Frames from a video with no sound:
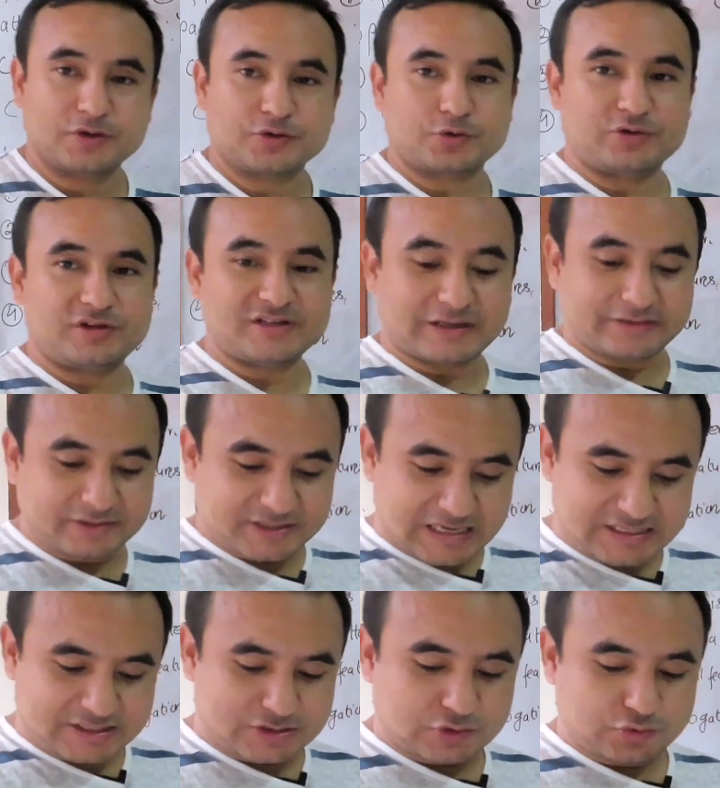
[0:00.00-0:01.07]
So these are the
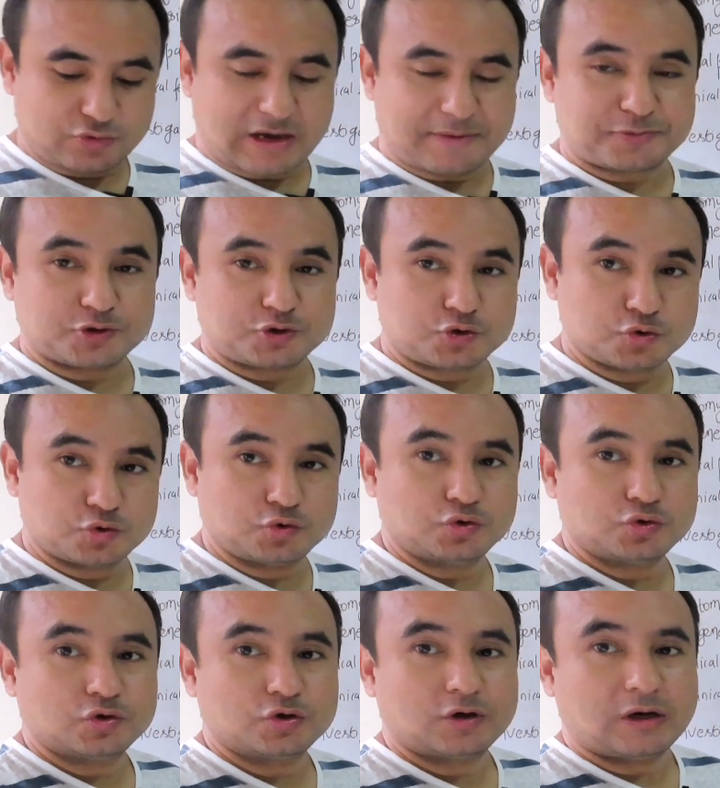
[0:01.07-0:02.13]
tests we have to do
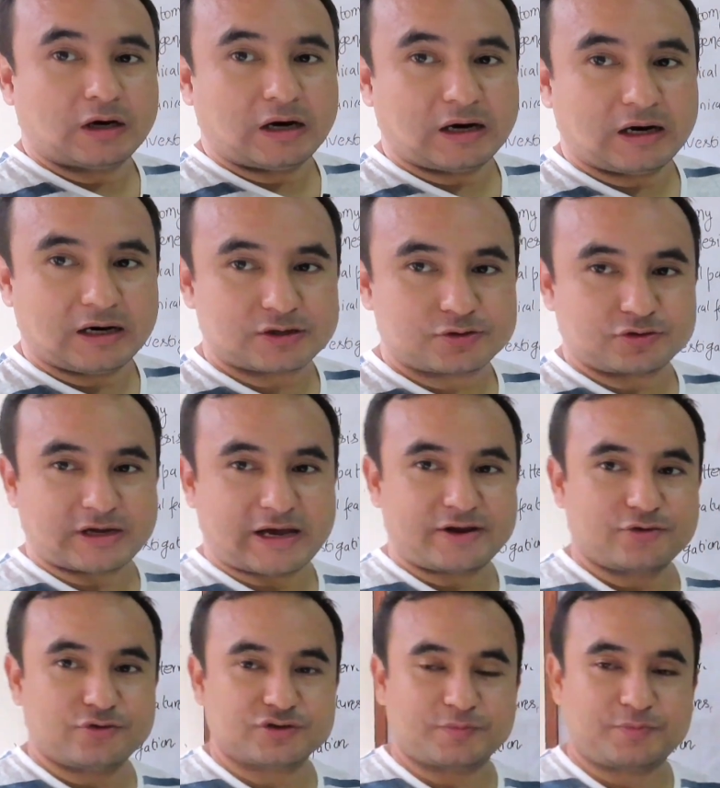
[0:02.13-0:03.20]
to
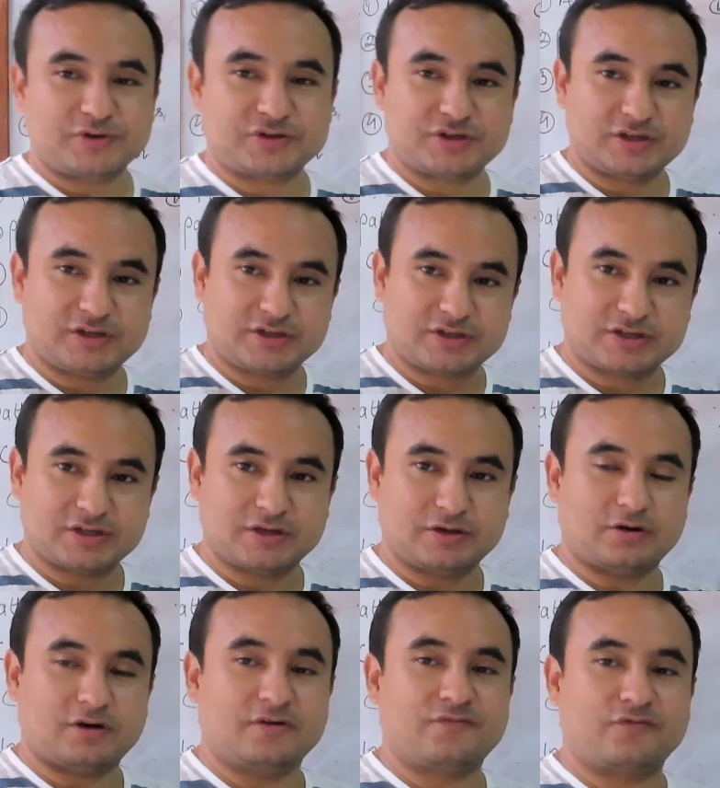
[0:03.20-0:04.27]
diagnose a patient
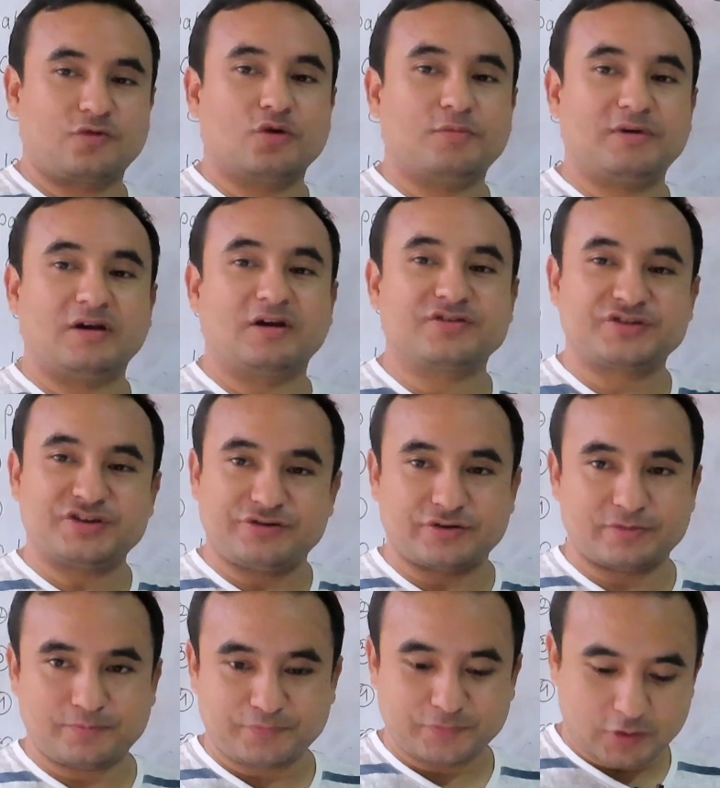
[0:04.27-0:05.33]
of glomerular
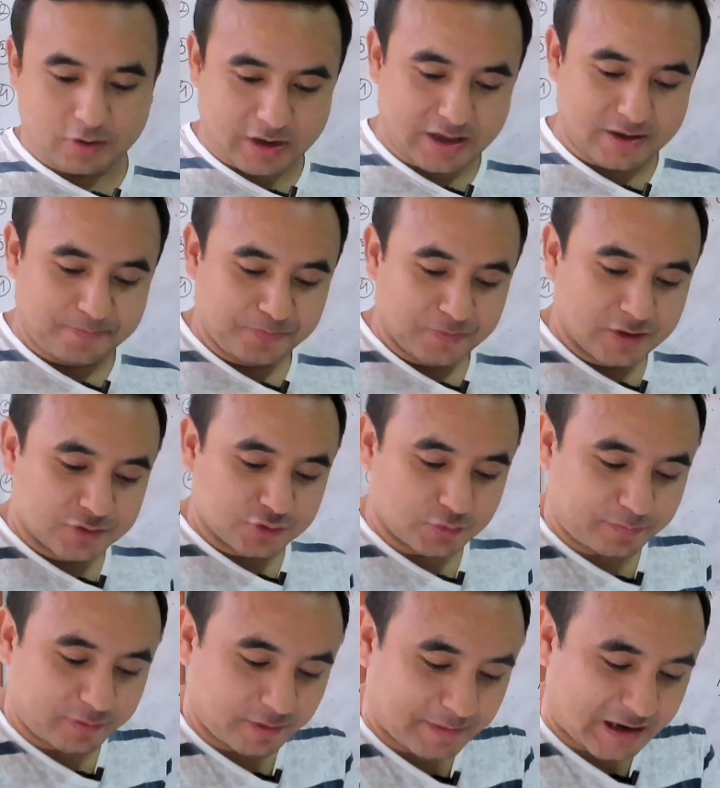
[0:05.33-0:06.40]
syndrome. Okay, so
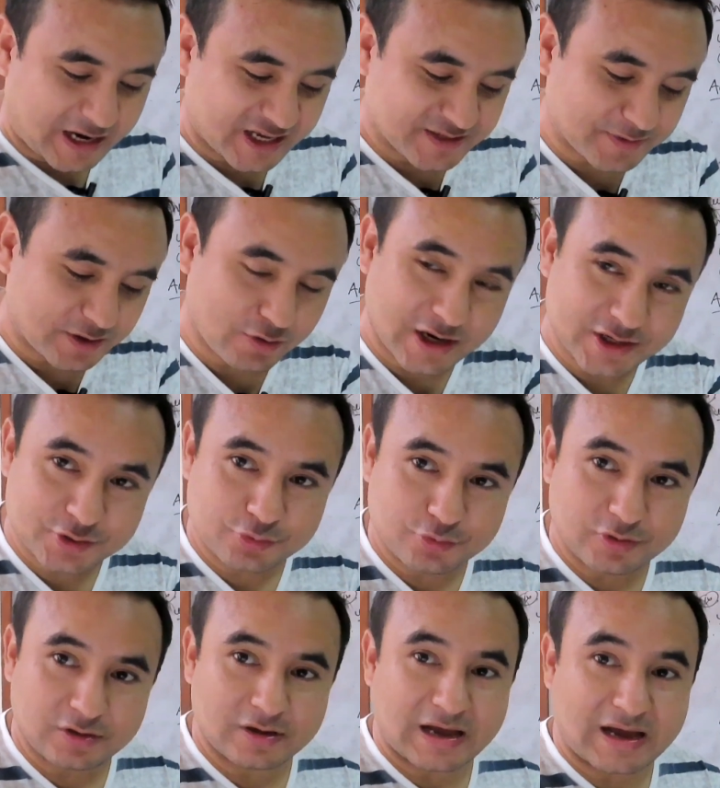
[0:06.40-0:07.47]
for management wise,
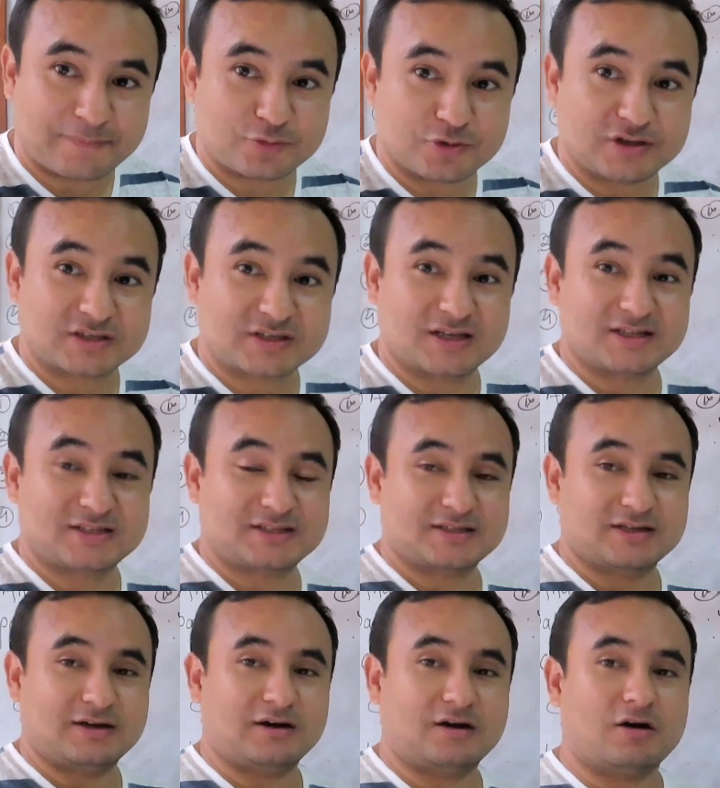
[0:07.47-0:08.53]
we have to
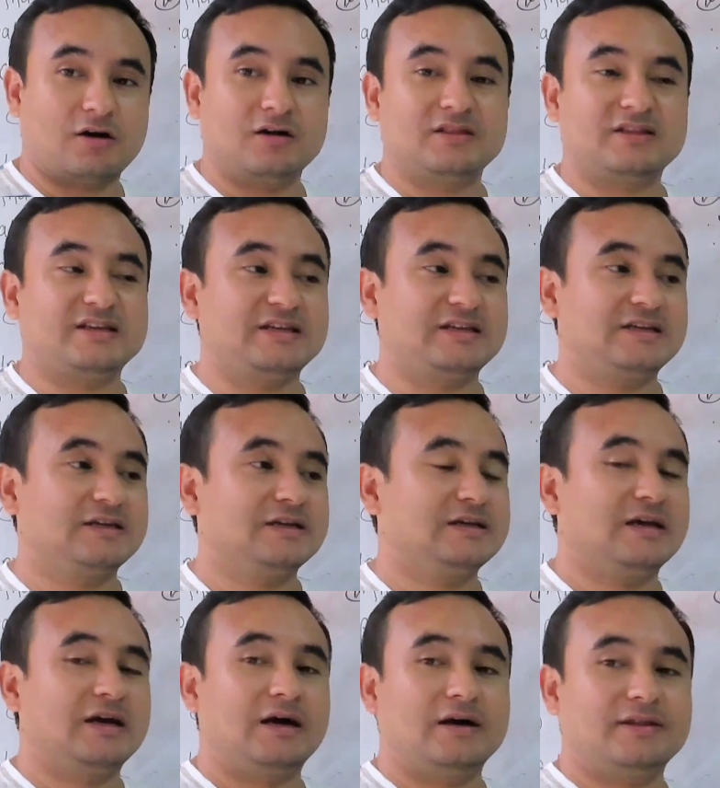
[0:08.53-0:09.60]
discuss all
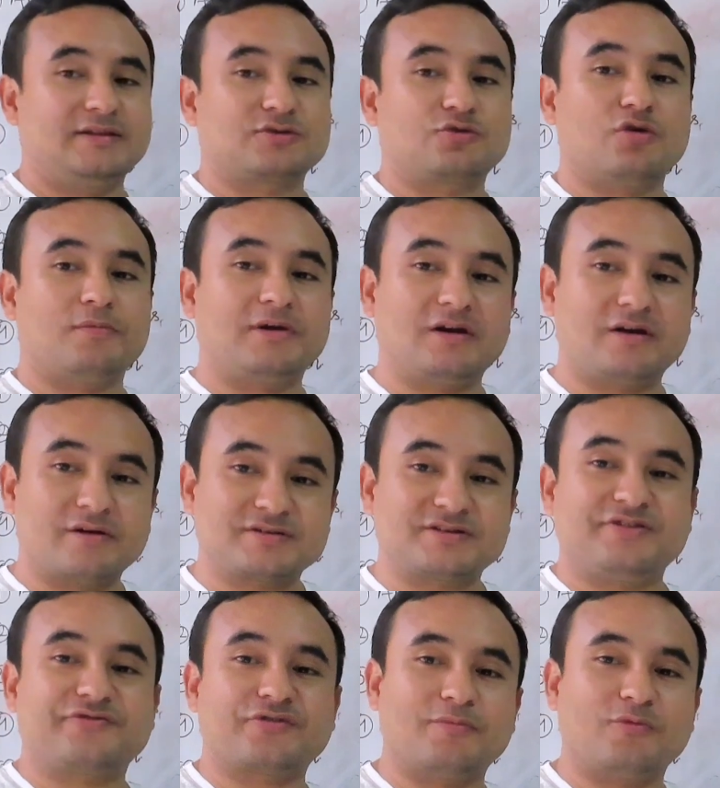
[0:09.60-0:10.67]
this glomerular
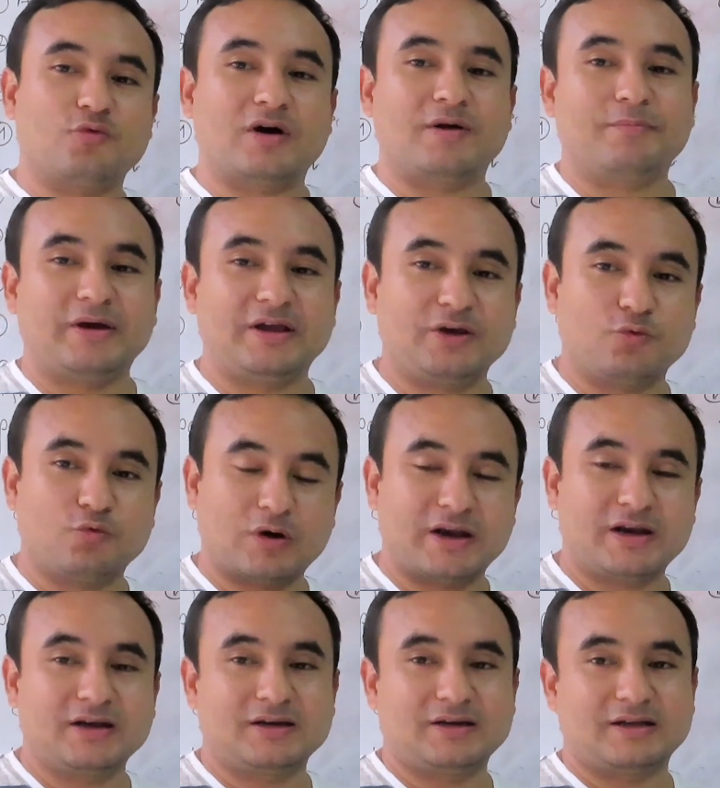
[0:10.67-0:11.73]
syndrome one by
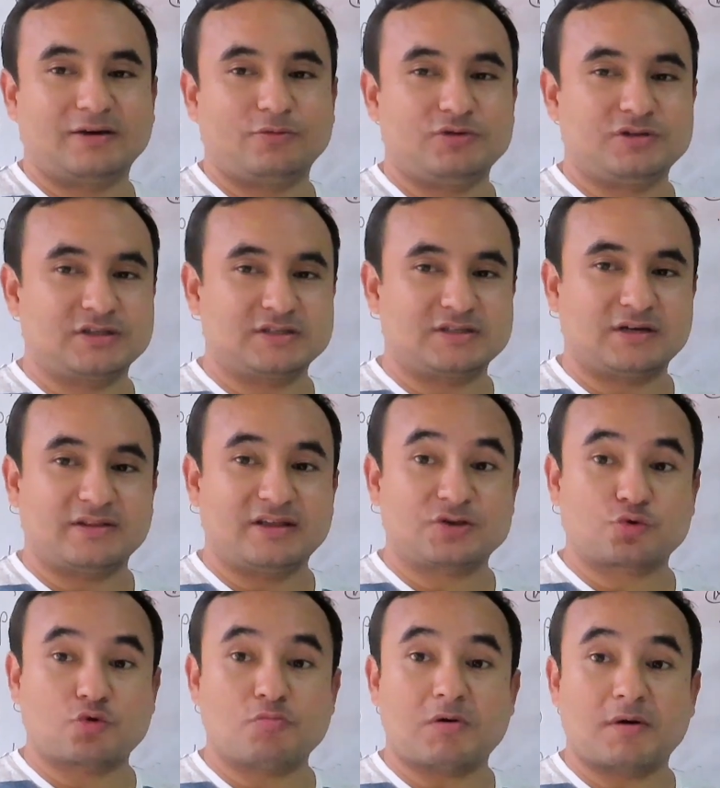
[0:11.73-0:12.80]
one, which is not the
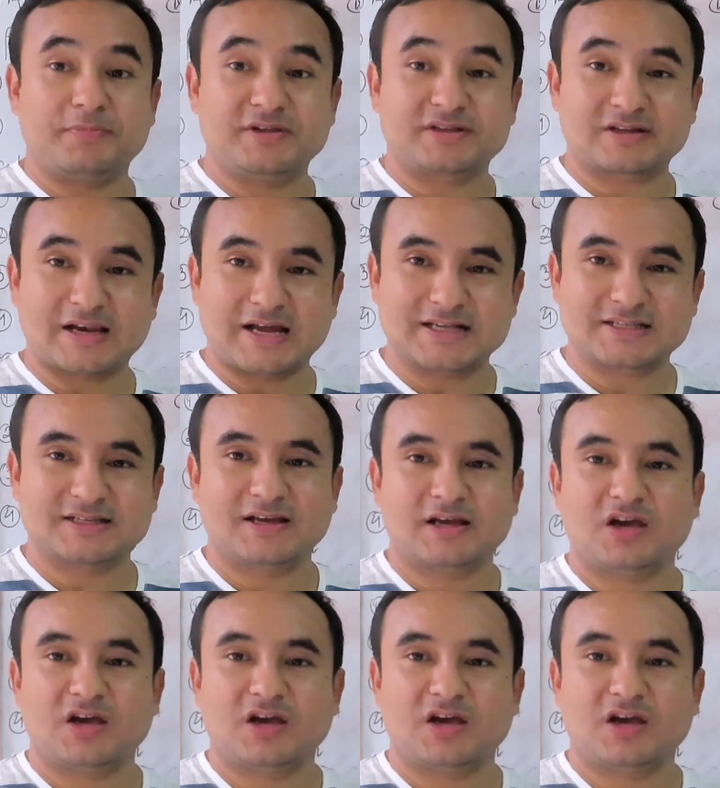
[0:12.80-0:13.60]
scope of this class.